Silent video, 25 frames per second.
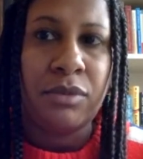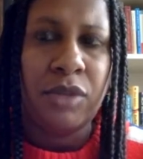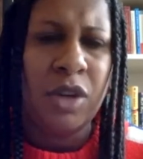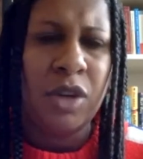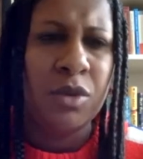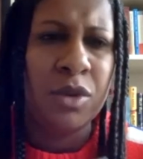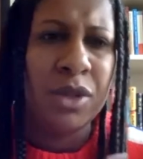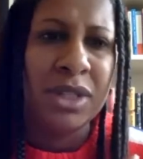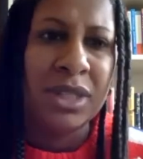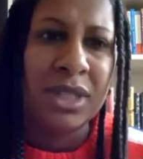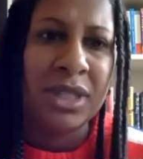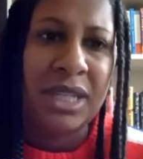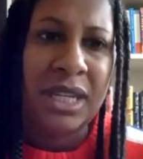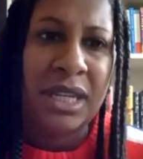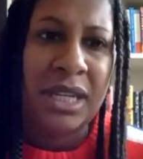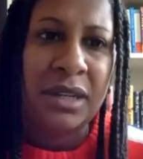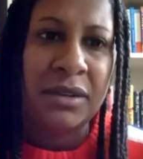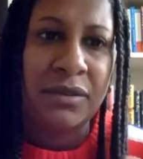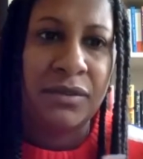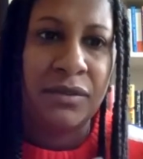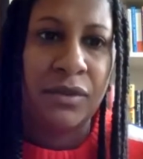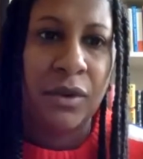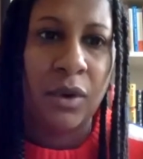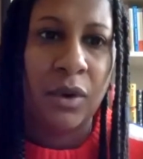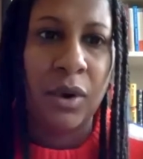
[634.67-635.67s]

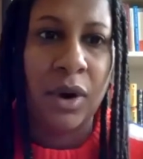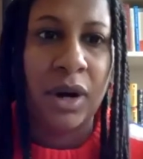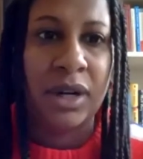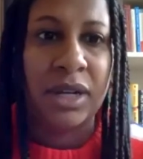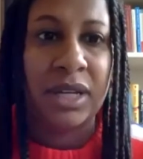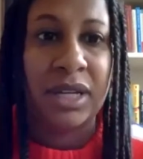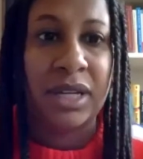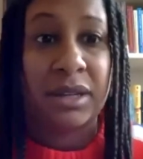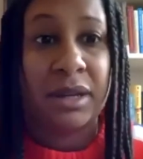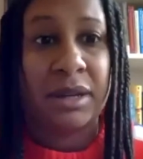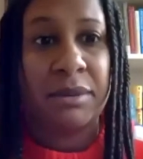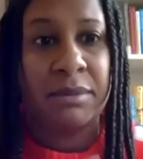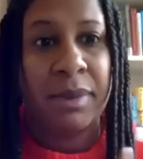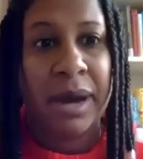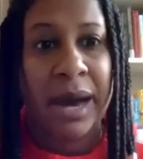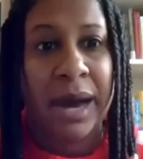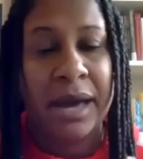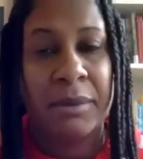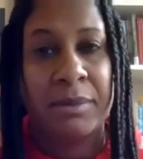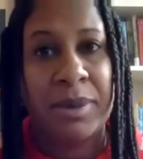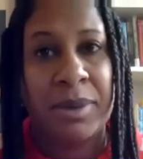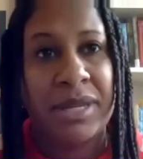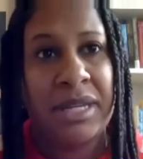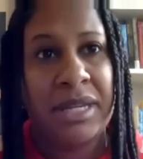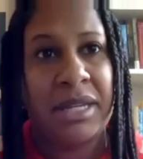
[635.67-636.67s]
relief, or, in my
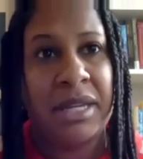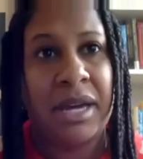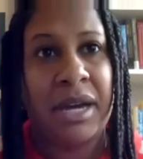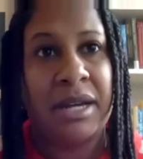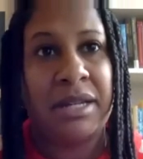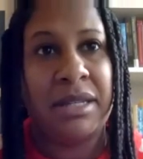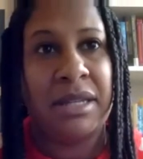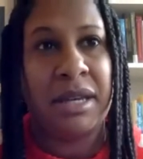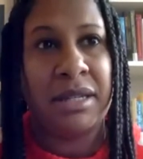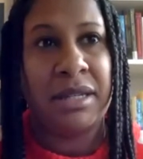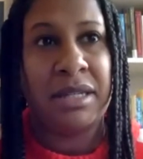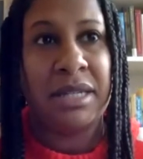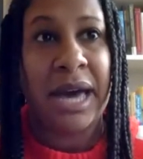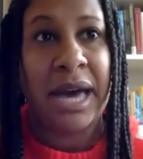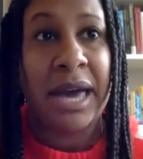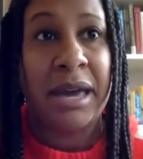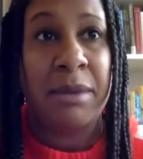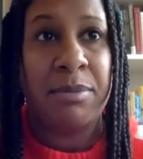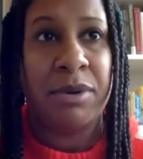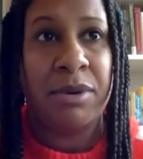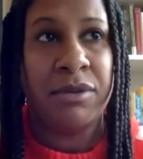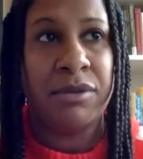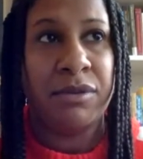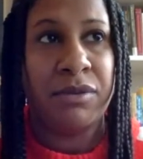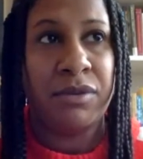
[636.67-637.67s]
opinion, a
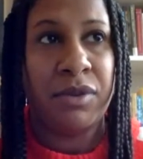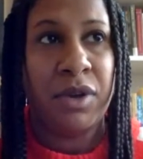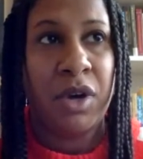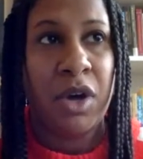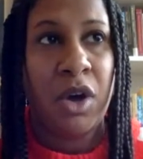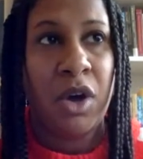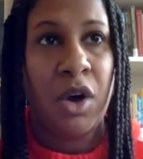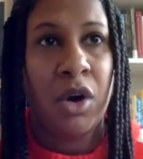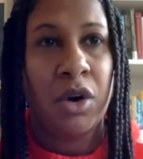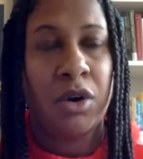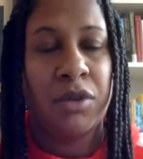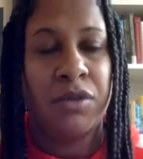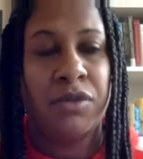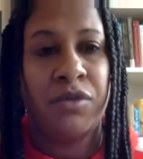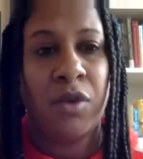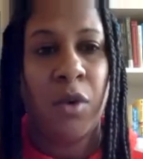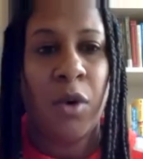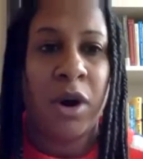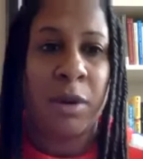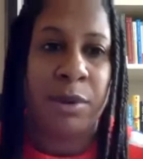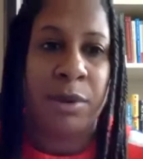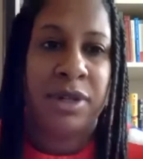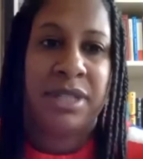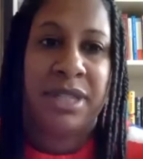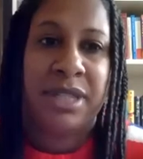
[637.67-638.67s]
type of or
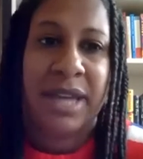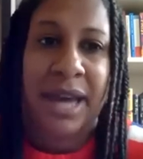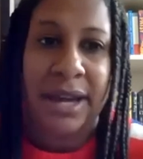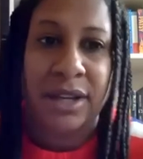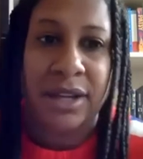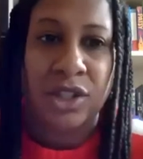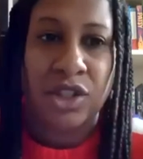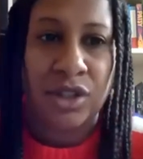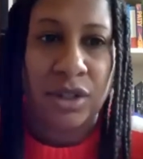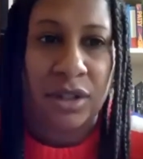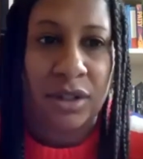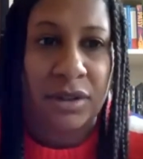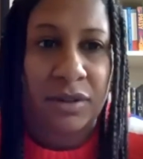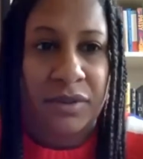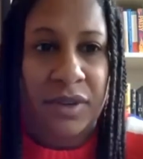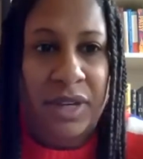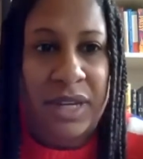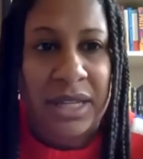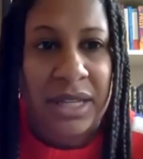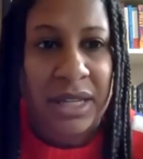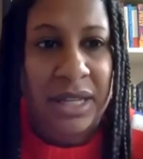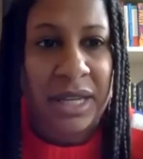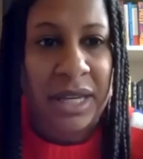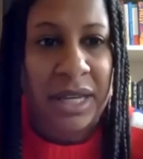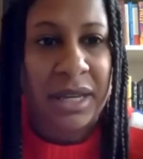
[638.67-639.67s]
form or texture of
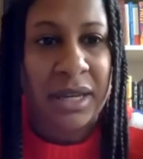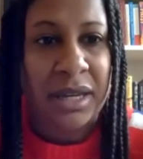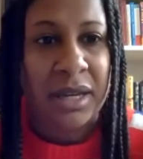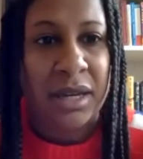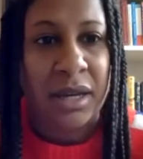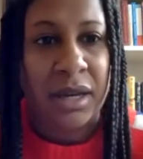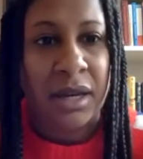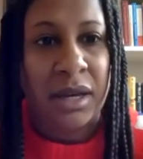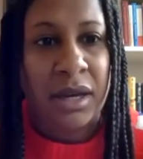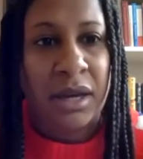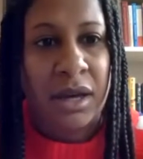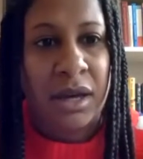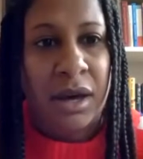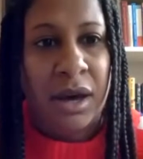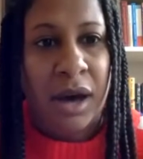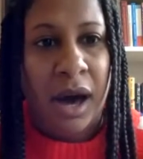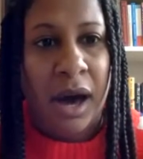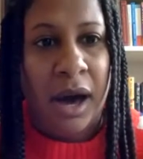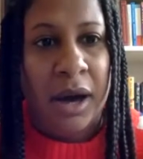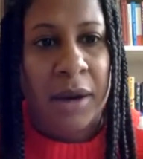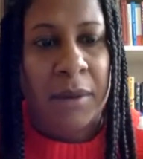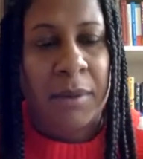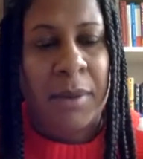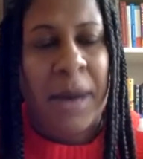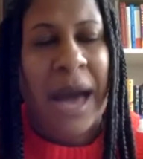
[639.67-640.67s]
healing.
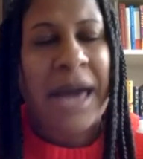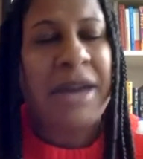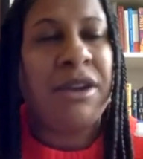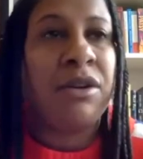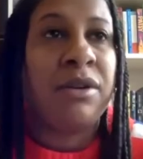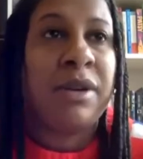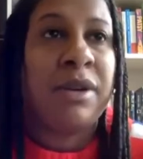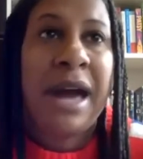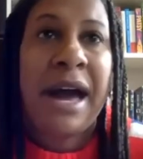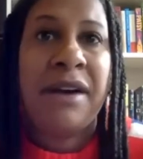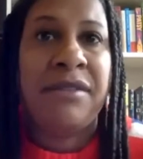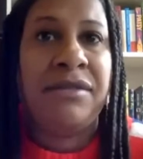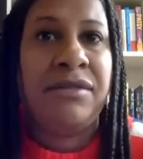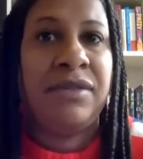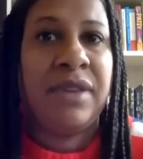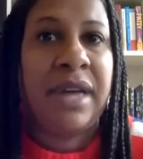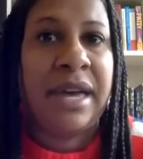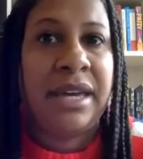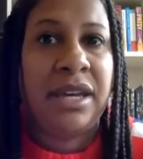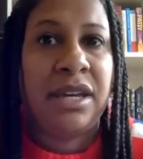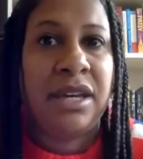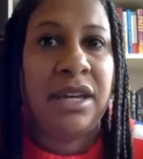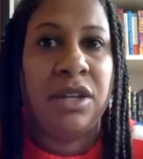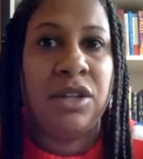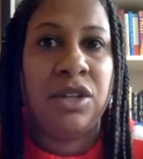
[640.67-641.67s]
I don't have
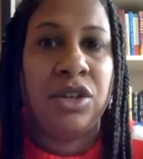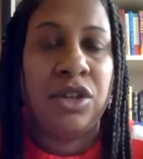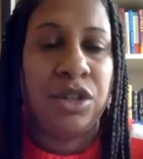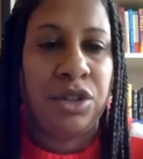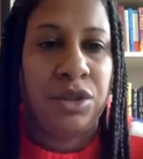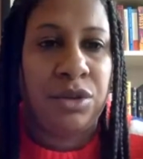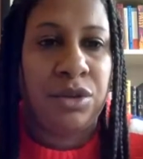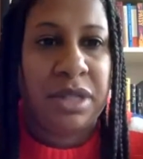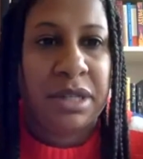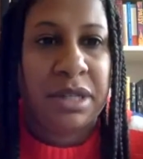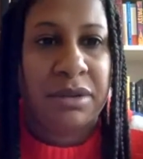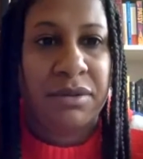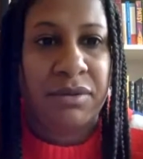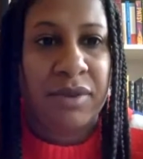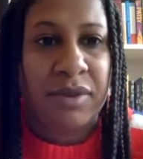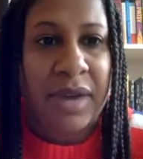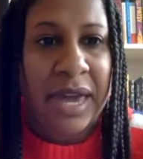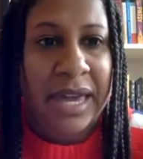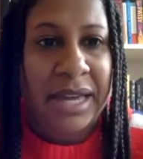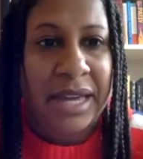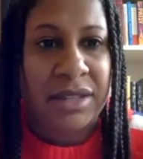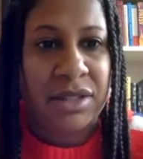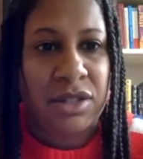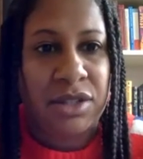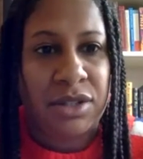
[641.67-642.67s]
like conclusive
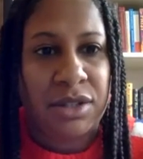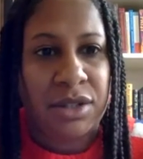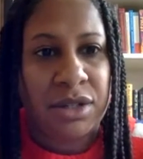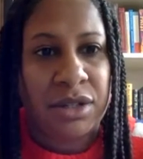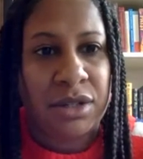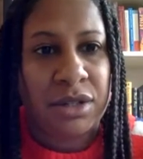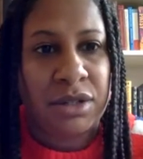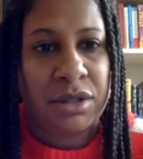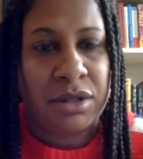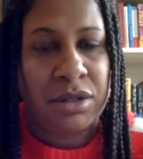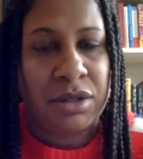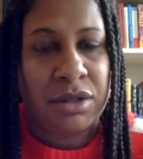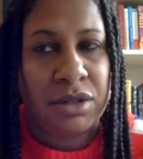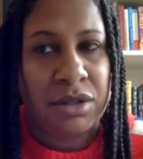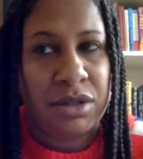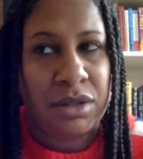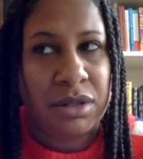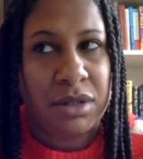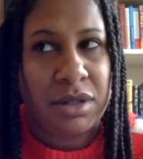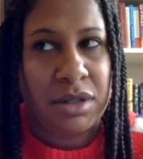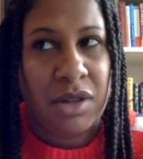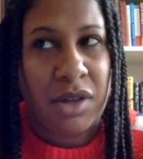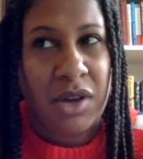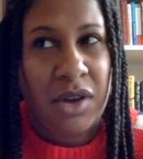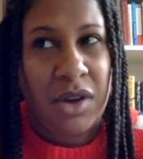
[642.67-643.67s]
answers